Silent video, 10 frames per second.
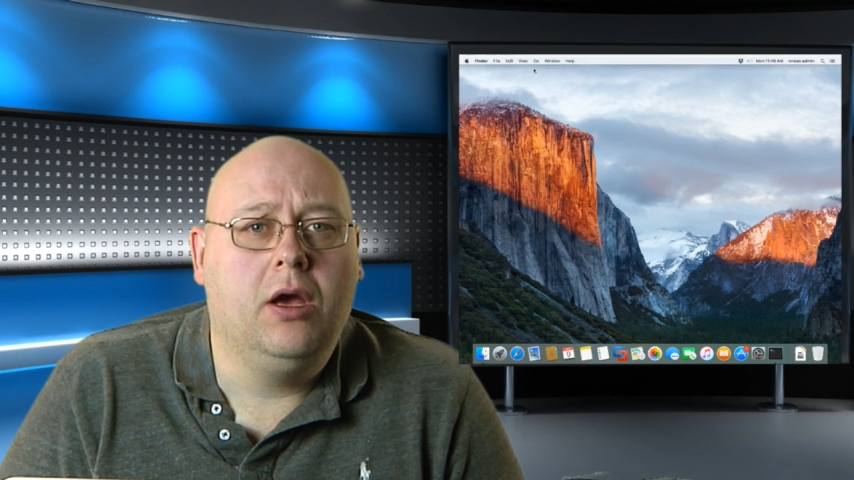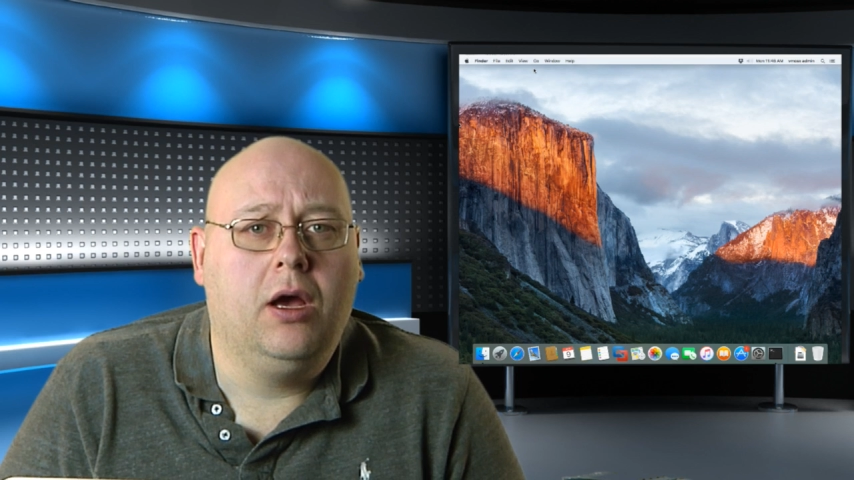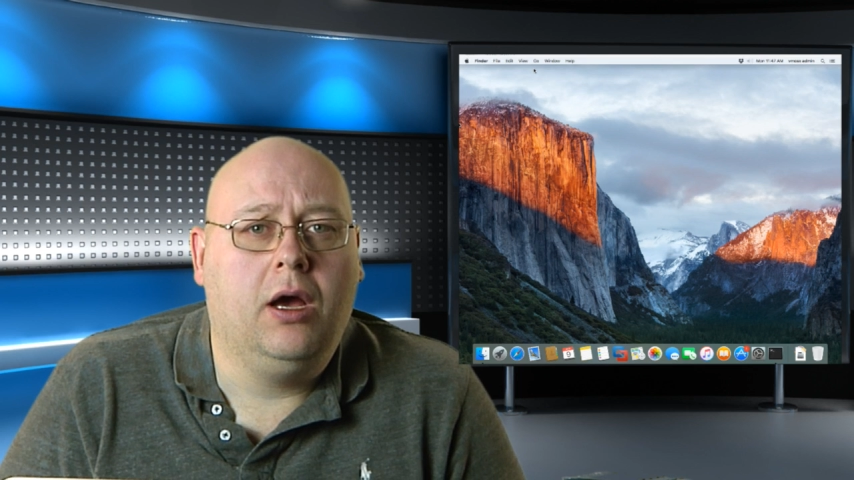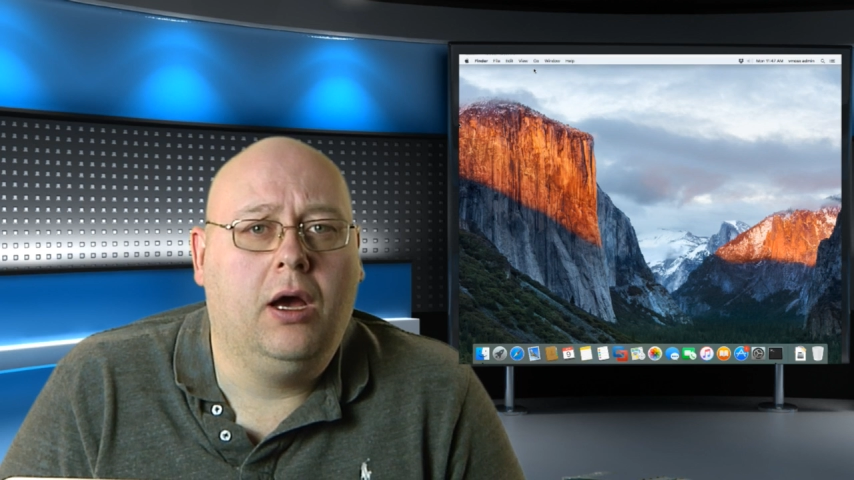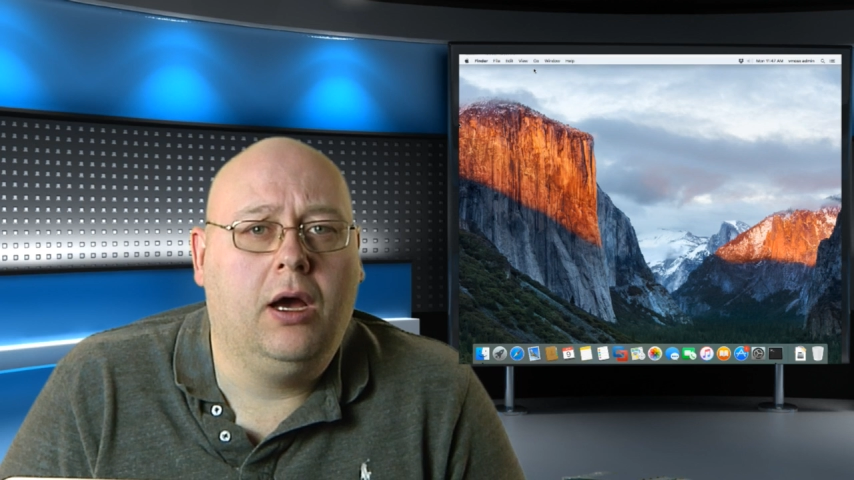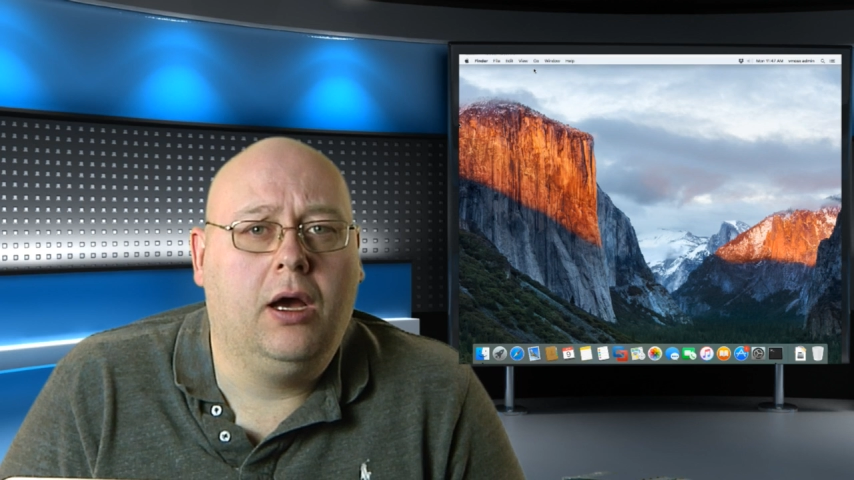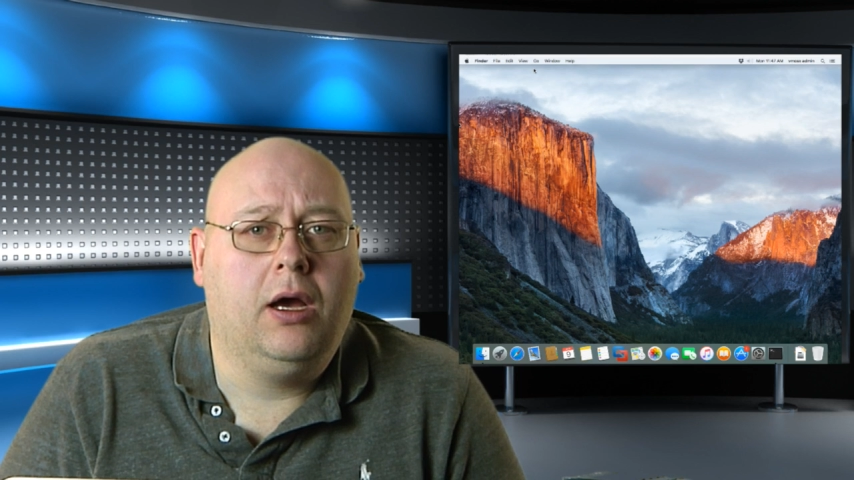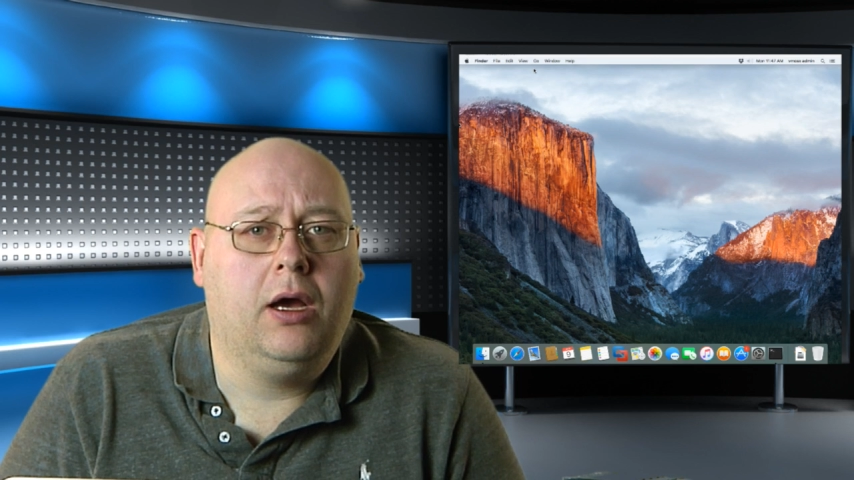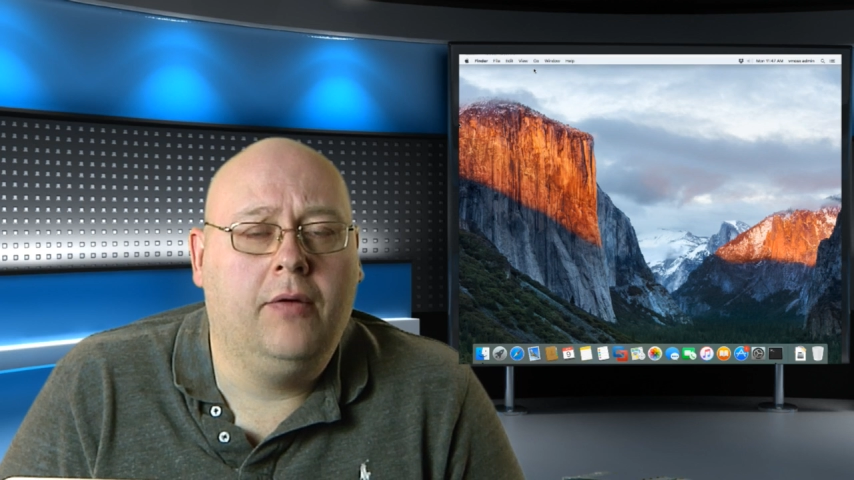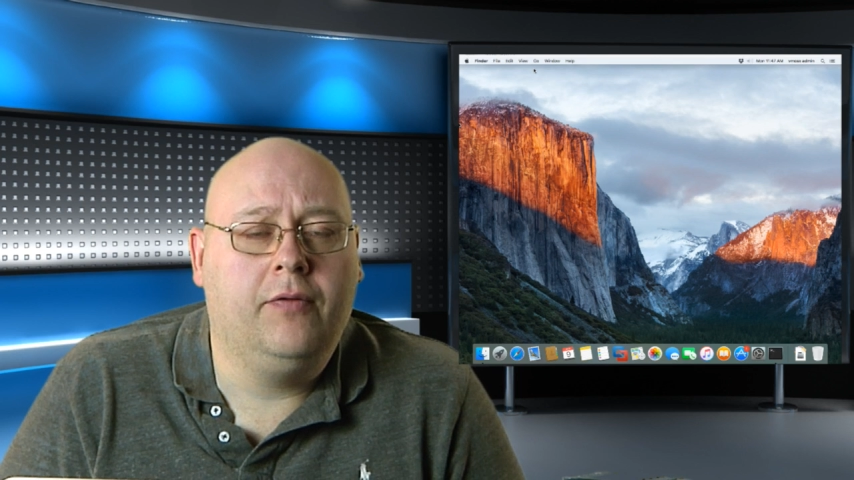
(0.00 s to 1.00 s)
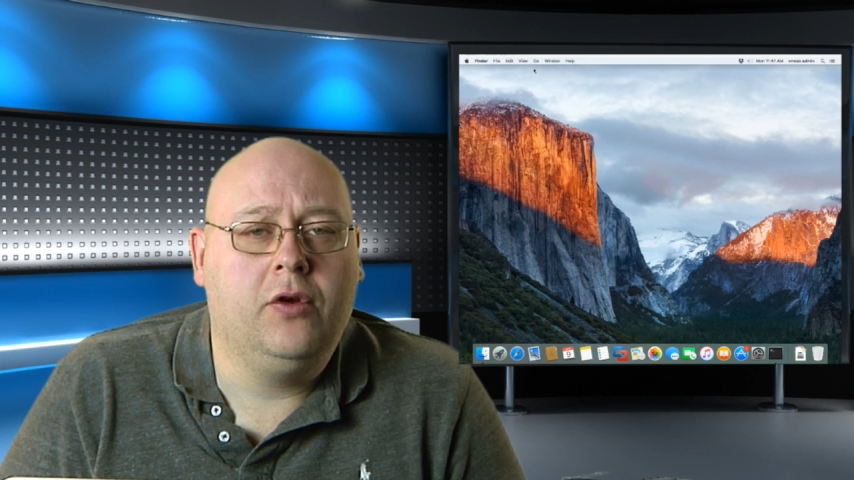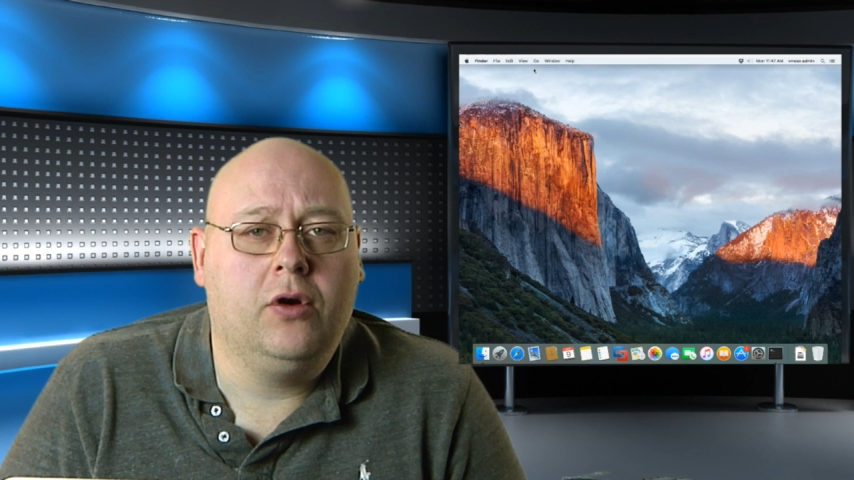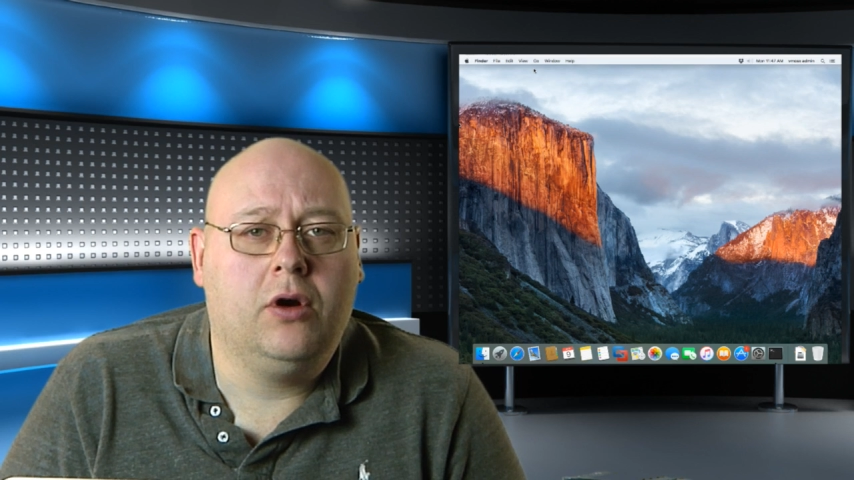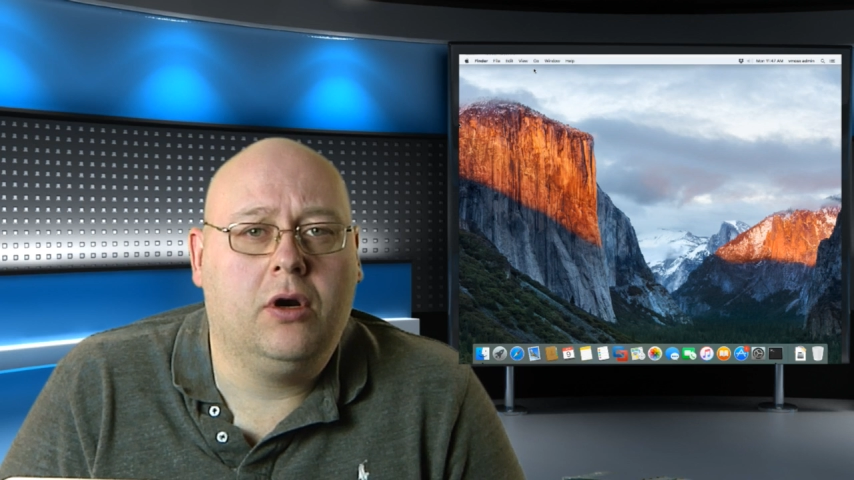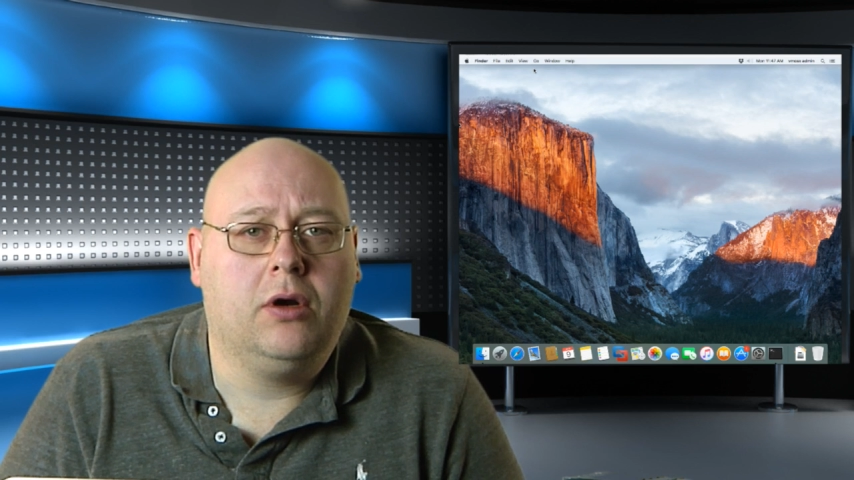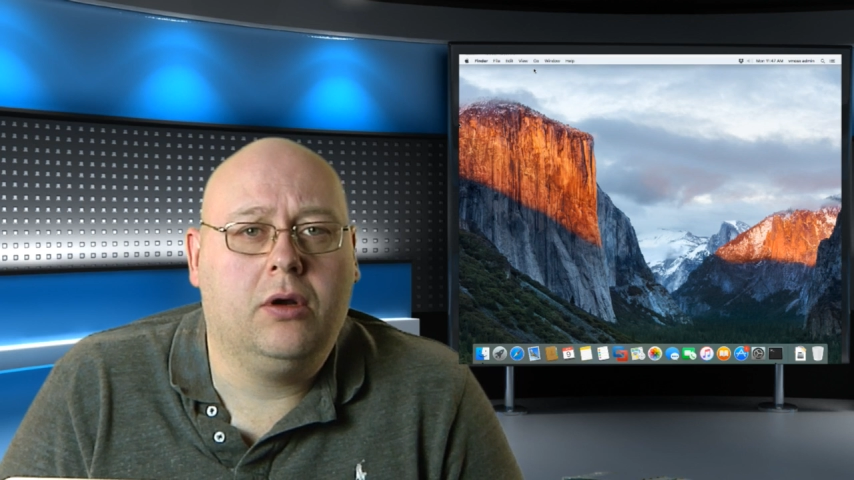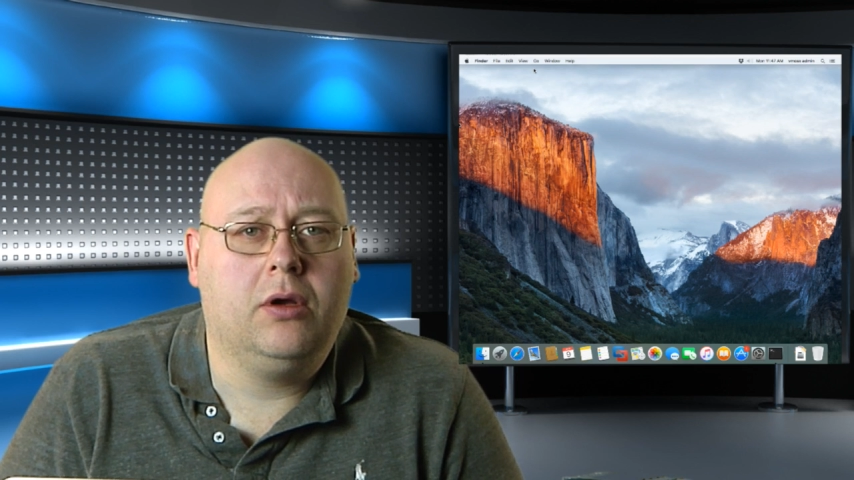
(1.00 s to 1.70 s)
of your